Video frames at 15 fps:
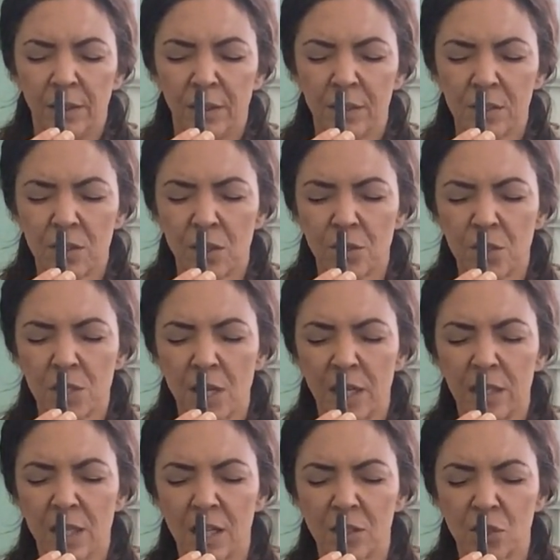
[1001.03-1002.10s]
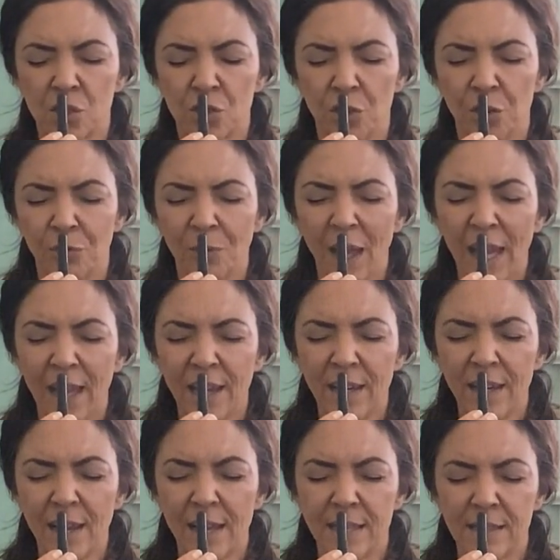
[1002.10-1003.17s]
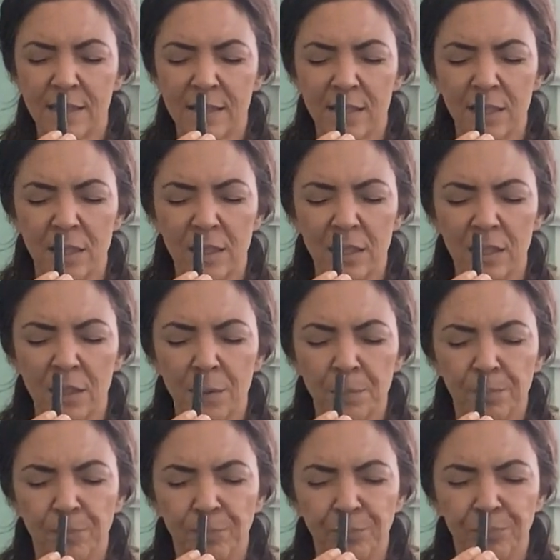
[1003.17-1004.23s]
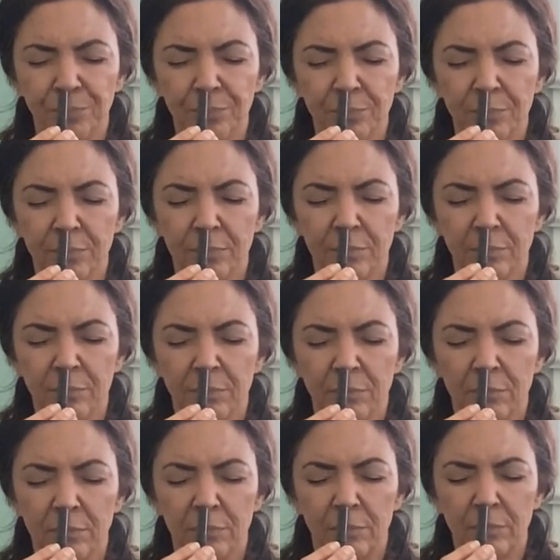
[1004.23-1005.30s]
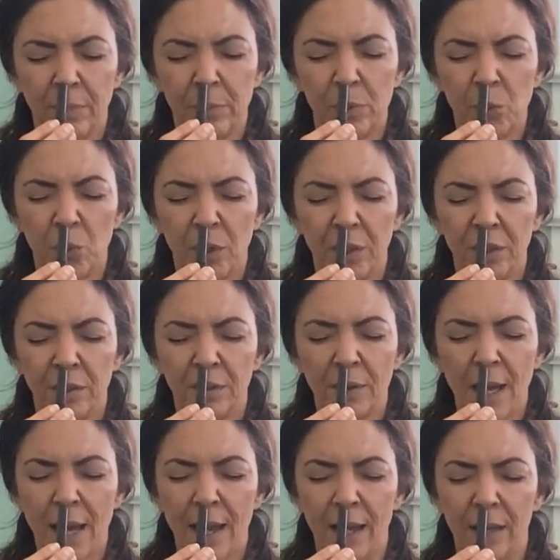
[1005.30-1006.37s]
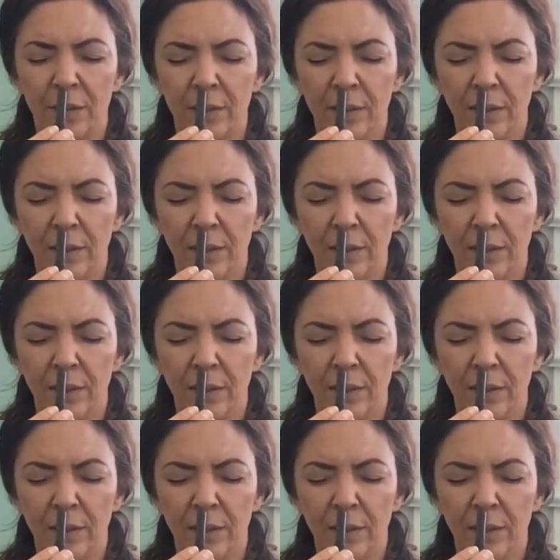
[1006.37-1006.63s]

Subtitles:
Start to take that survey and see maybe where you're at.